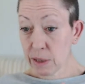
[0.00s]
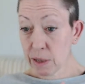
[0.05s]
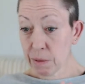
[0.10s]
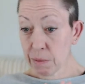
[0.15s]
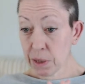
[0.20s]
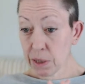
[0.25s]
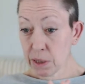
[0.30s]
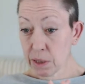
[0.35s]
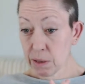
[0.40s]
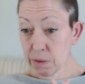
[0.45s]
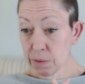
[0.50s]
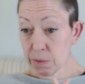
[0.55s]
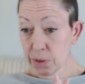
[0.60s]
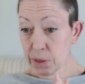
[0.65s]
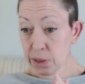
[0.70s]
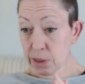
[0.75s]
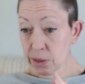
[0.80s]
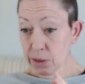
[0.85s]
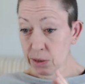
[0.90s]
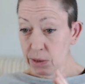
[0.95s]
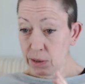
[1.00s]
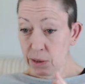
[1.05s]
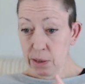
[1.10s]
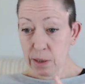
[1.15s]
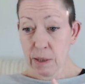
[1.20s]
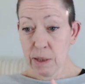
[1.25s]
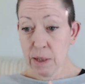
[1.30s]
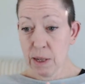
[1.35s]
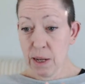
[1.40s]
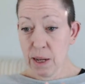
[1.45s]
Hope that goes well.
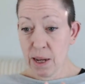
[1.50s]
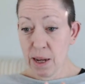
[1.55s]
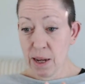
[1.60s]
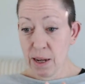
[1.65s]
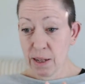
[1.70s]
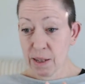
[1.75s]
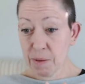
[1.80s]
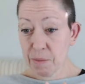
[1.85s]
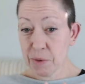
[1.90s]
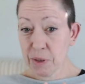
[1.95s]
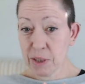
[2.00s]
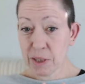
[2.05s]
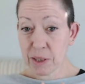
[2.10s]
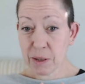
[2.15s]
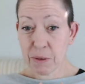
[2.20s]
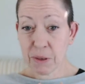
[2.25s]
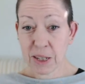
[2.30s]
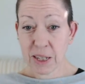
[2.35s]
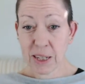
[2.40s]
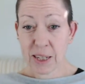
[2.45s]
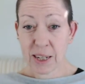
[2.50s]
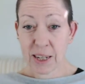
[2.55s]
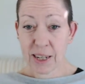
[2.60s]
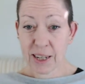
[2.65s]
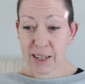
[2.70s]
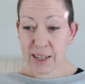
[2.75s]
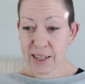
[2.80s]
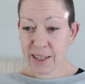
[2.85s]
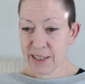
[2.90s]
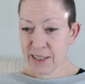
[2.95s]
Good morning,
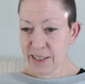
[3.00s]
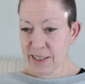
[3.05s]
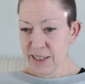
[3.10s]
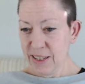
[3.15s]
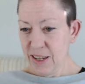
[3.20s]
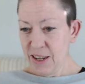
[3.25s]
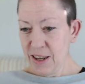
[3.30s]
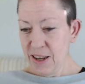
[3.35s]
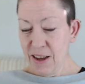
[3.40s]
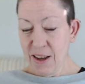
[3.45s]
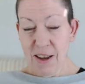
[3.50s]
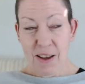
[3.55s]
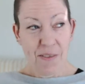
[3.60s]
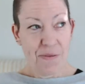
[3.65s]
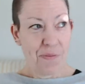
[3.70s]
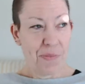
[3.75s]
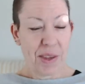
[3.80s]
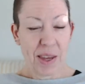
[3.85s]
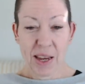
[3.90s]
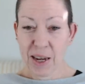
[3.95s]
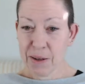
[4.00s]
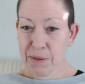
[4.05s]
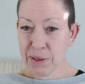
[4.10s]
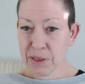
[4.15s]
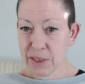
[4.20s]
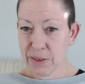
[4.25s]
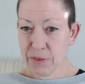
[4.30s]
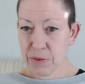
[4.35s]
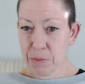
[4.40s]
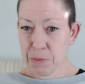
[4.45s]
Queenie. How
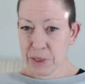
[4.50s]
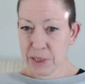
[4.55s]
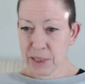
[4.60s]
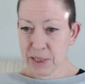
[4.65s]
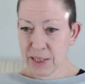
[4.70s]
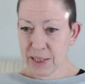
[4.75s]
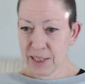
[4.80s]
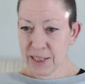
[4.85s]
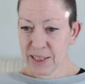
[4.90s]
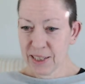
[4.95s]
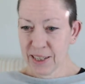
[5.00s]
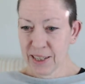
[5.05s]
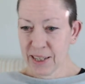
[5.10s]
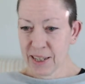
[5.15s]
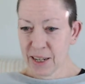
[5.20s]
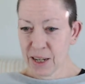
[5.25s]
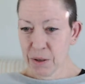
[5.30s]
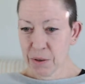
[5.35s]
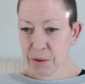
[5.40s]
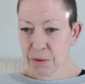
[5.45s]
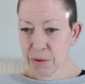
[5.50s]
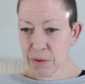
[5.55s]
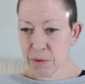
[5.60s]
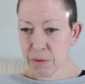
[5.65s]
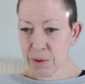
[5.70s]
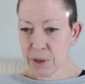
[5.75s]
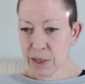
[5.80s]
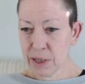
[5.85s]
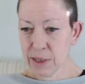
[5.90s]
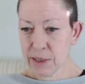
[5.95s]
is everybody today? Hope you're all
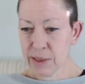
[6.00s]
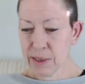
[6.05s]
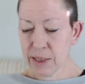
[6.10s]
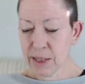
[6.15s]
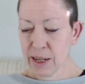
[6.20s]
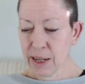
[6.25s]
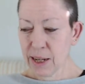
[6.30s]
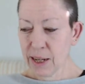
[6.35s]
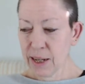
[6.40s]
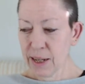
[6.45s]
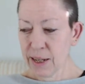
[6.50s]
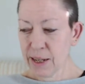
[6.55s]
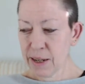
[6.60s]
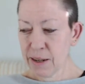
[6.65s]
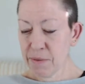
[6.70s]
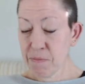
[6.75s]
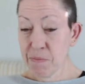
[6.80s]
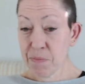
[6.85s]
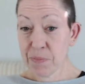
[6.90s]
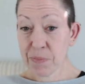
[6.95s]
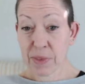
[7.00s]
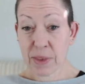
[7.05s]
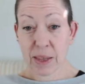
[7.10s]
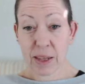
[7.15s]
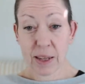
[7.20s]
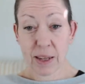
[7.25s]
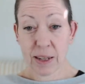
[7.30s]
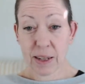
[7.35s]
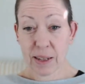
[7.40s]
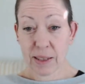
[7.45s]
well.
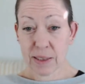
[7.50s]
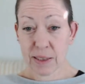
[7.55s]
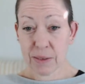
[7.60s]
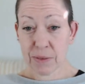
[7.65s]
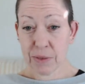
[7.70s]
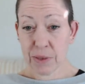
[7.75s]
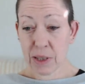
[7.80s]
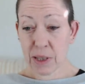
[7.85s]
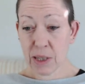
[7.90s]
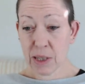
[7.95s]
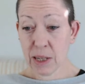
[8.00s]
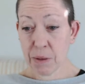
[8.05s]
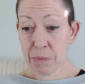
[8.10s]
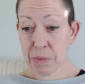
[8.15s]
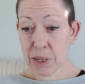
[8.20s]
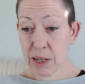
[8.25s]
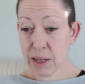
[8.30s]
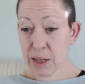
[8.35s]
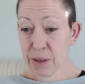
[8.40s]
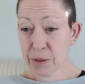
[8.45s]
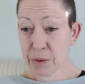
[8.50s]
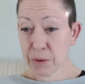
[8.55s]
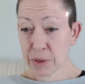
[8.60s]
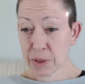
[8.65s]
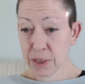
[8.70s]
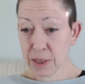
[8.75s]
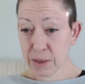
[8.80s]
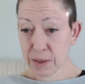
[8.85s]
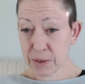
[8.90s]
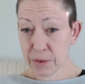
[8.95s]
As ever, let me know how your
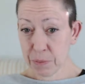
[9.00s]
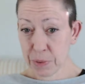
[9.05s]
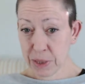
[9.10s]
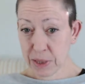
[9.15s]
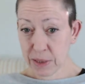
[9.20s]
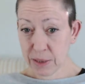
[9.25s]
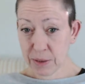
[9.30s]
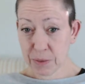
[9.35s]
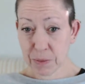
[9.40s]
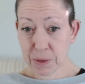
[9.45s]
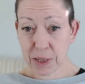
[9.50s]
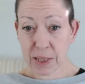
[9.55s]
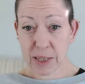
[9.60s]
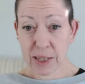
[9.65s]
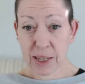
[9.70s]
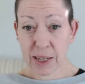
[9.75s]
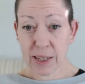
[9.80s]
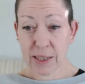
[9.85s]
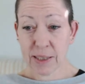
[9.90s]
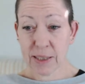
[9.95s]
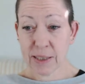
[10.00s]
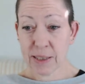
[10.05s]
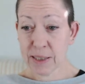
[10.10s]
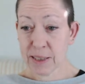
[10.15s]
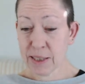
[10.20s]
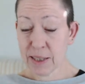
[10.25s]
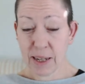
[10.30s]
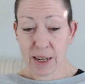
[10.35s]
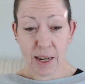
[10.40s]
sales have been this weekend.